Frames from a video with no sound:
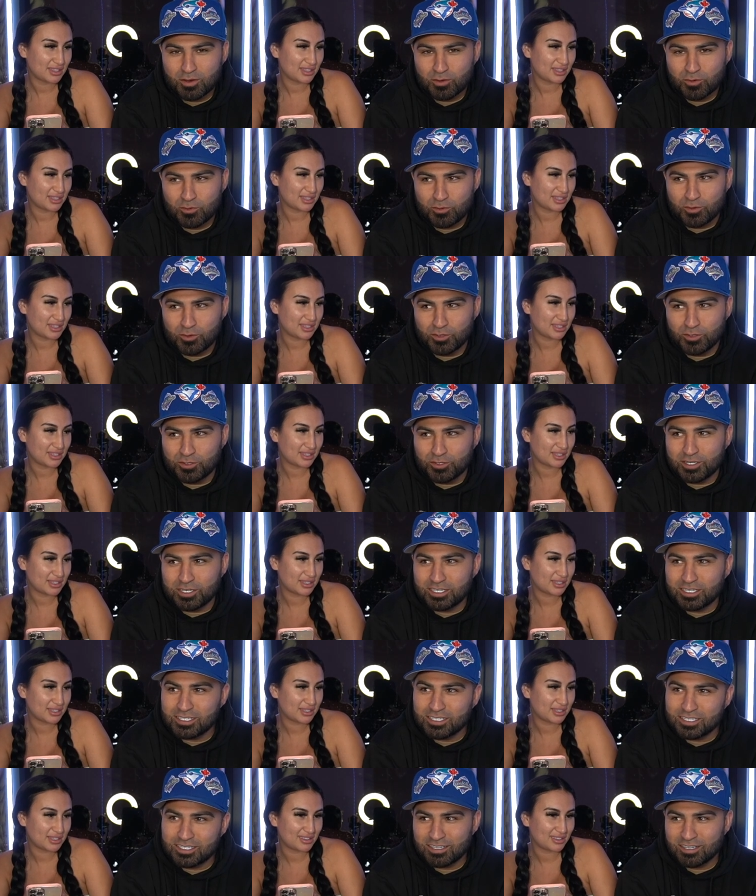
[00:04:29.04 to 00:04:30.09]

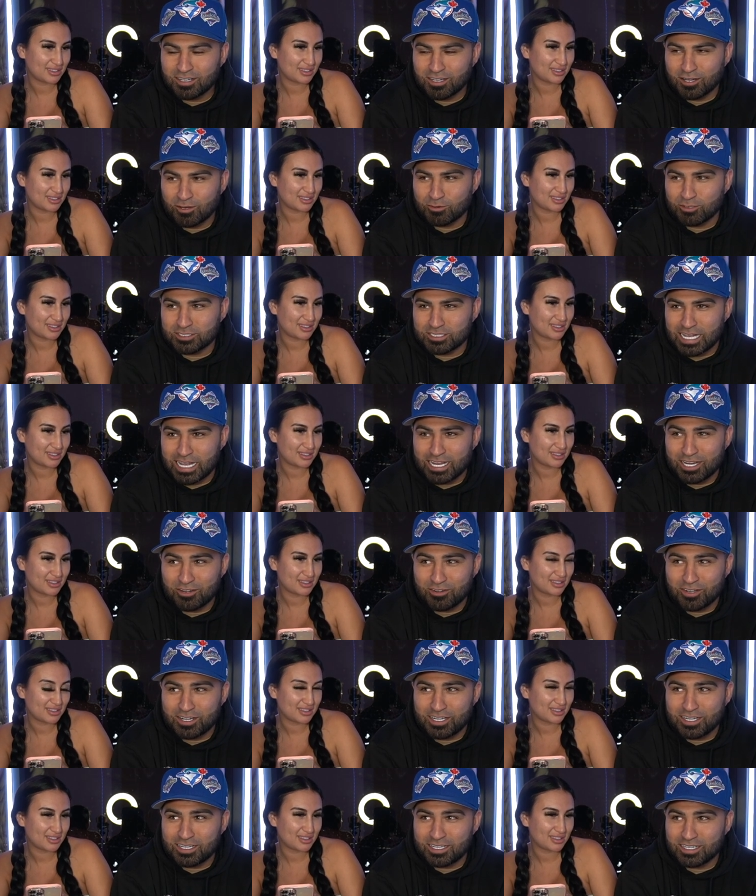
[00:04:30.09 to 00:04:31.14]
Speaker 1: Rude always
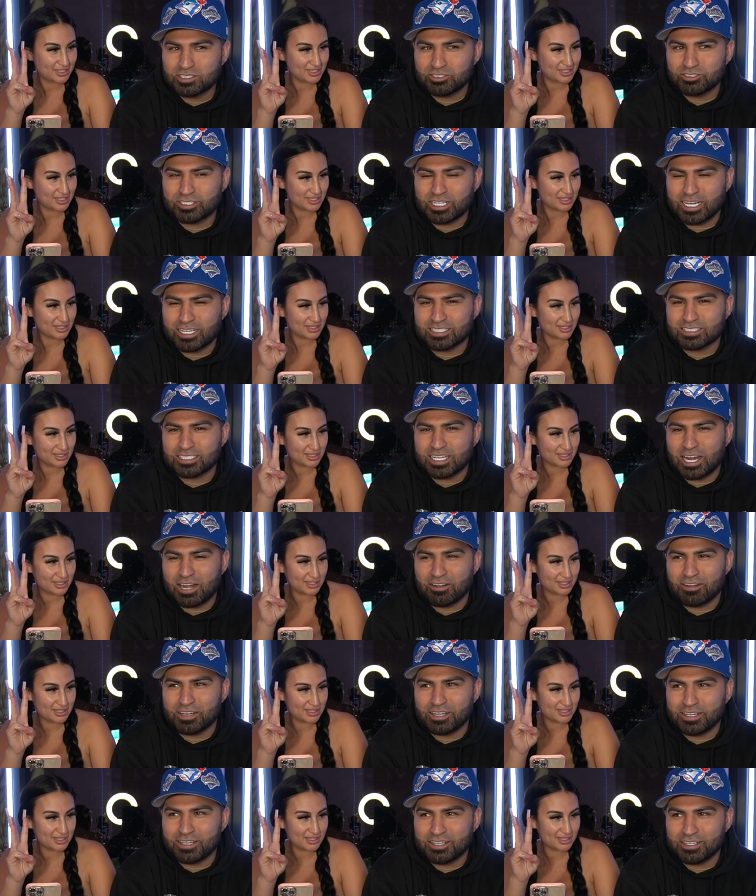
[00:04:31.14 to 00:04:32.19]
angry. She was kind of
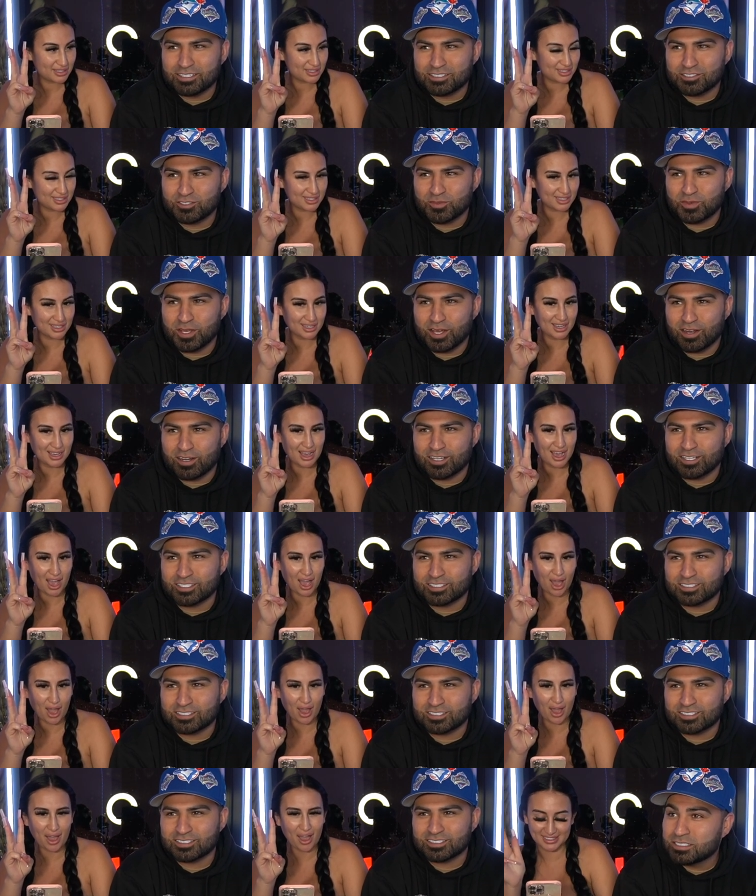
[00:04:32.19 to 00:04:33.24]
scary, to be
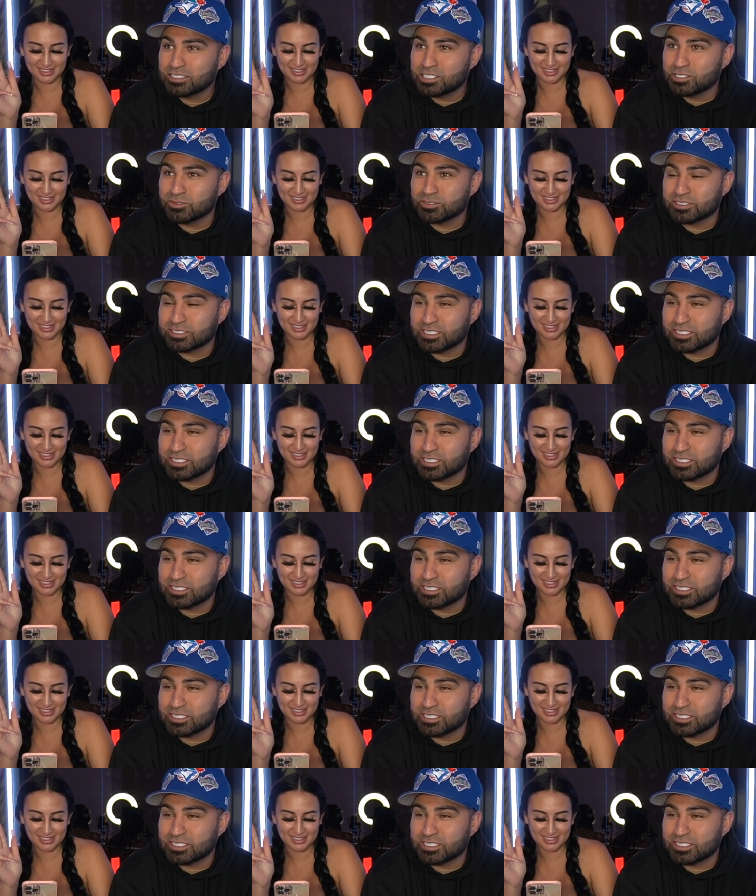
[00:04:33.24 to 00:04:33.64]
honest. She was